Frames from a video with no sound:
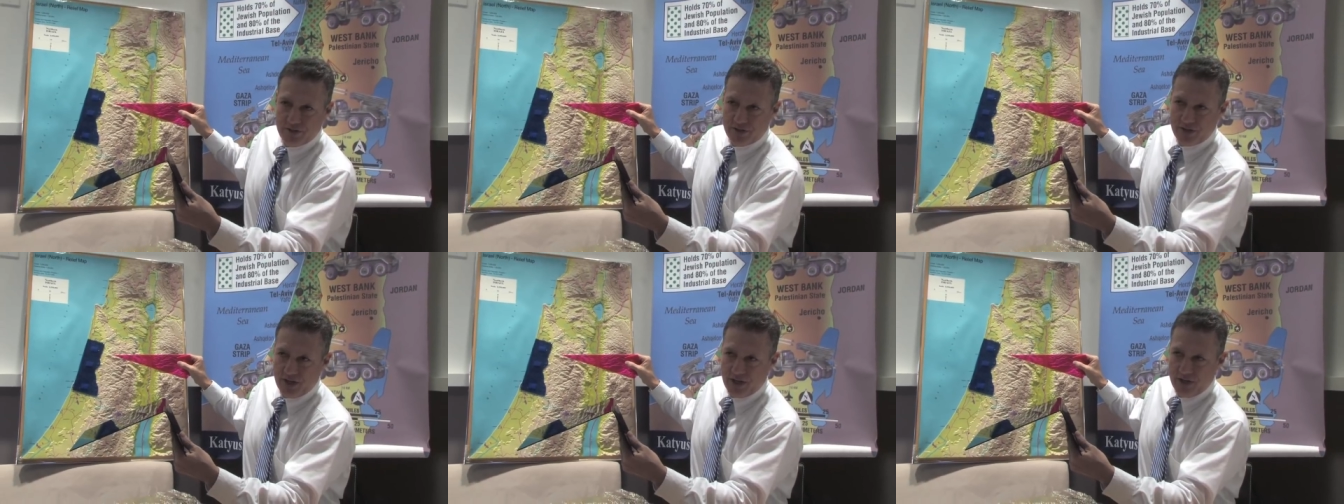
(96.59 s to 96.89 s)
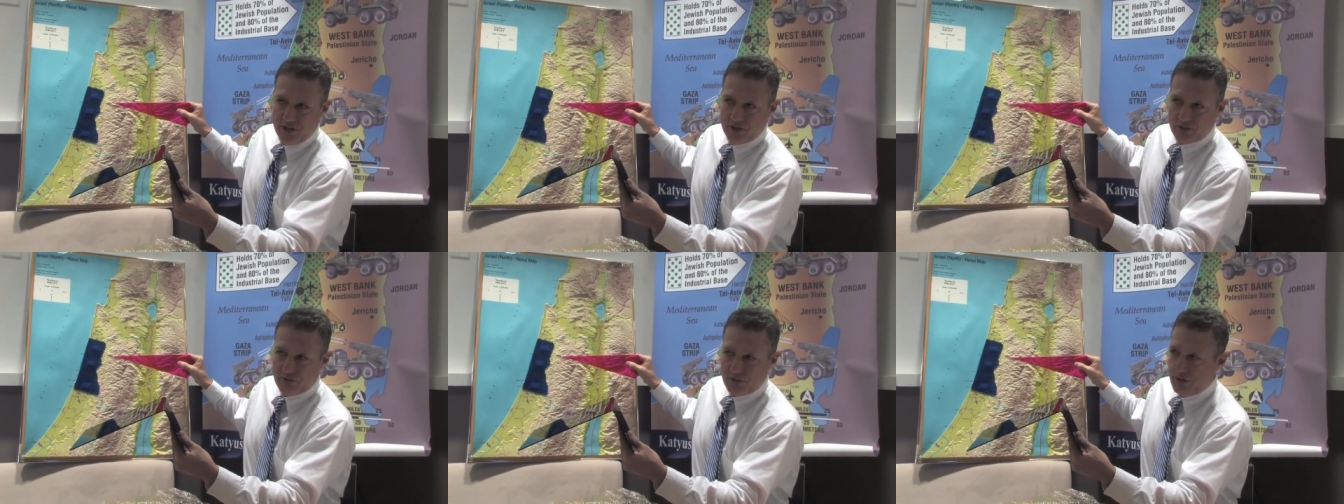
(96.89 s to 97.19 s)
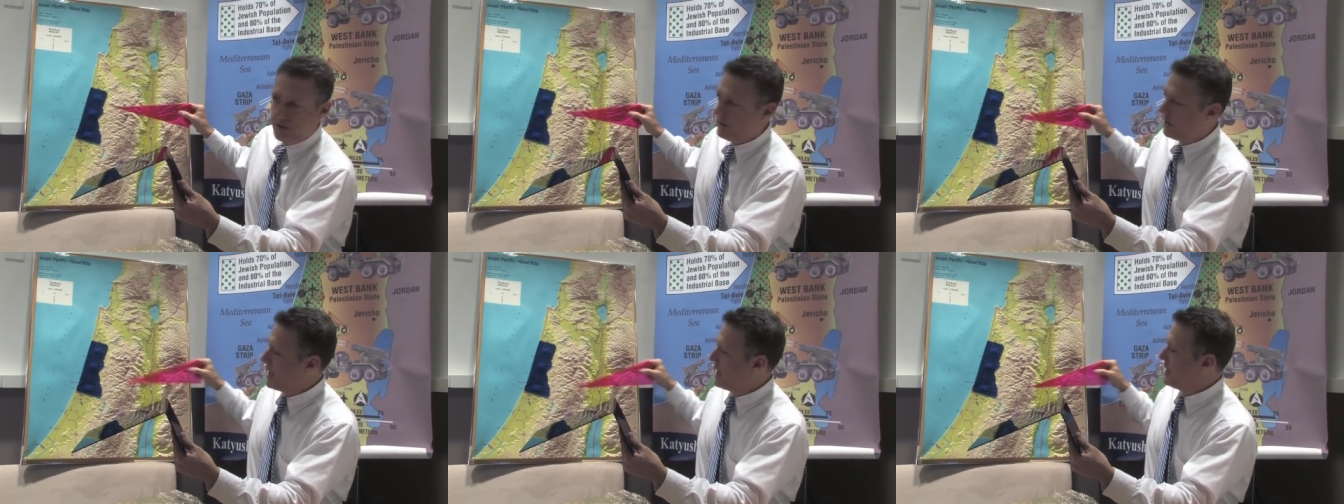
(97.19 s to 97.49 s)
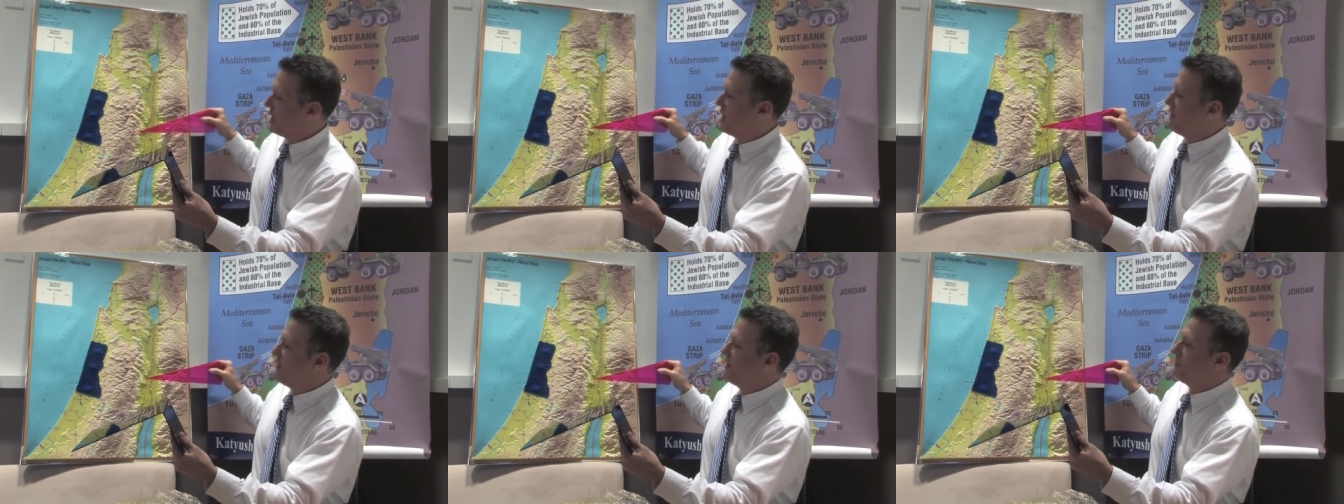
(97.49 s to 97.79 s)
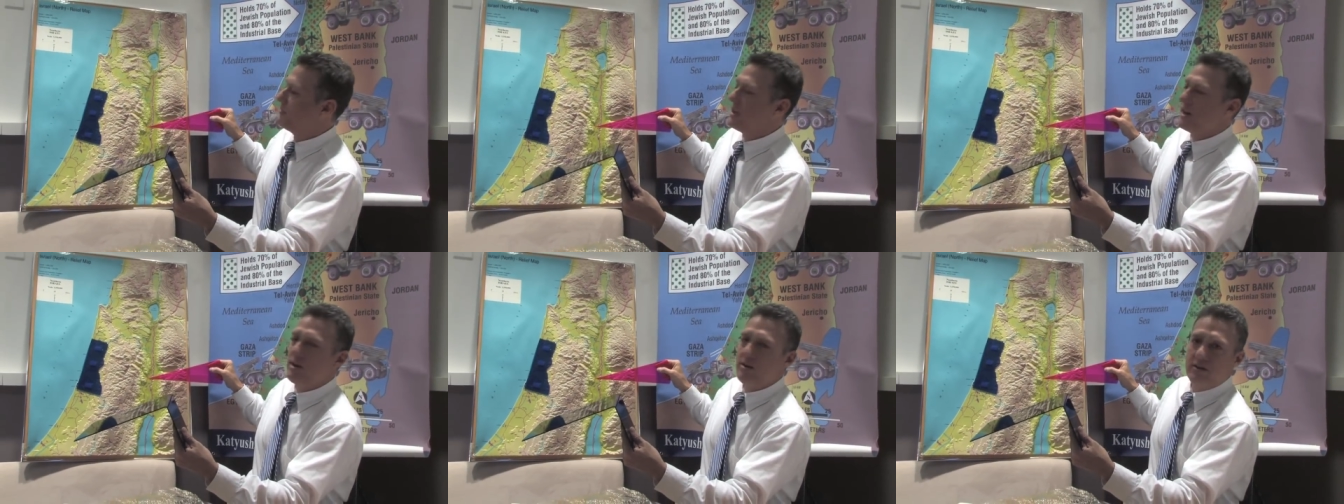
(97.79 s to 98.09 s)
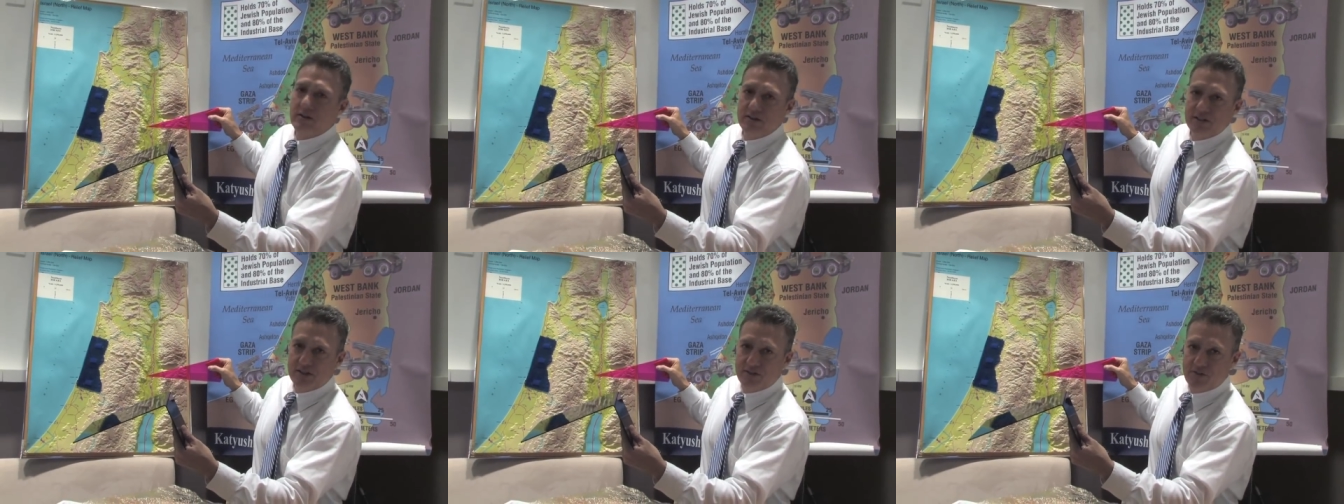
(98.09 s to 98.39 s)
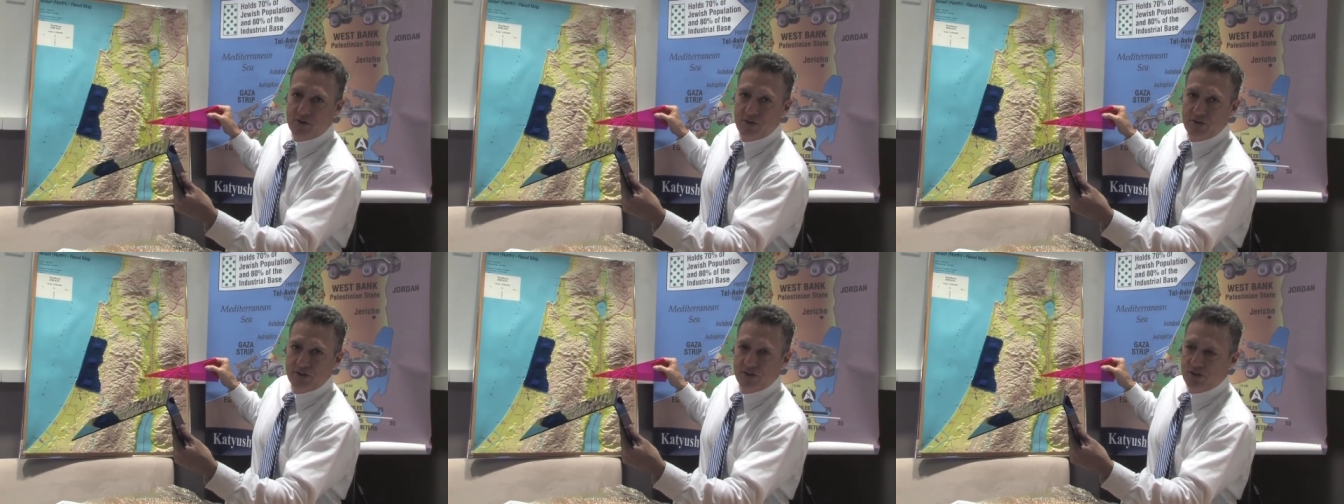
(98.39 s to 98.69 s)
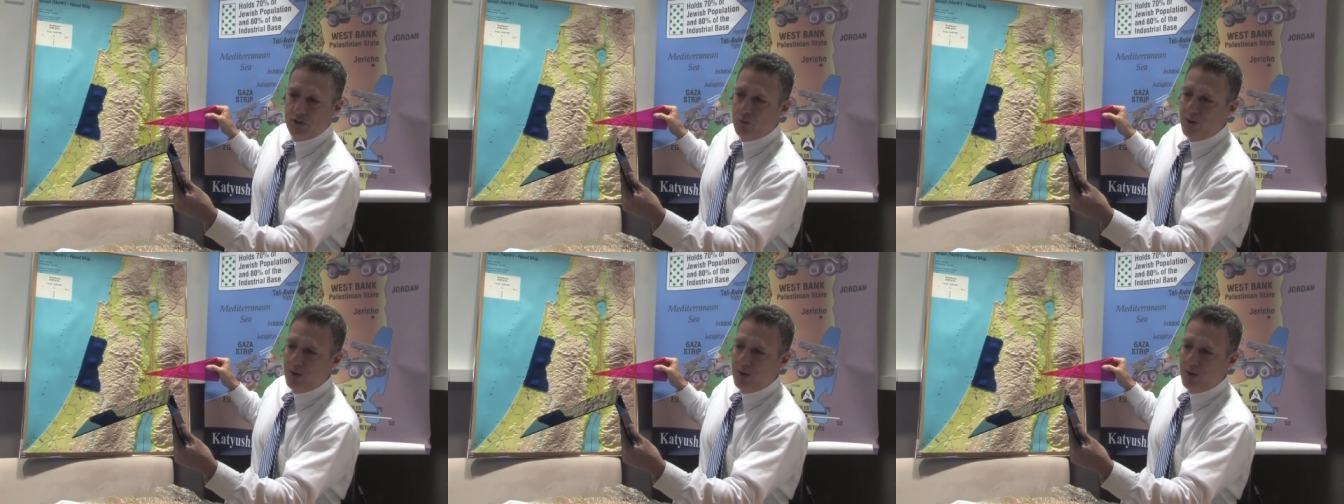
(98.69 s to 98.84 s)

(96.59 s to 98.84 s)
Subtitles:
to Israel and give up the area that's furthest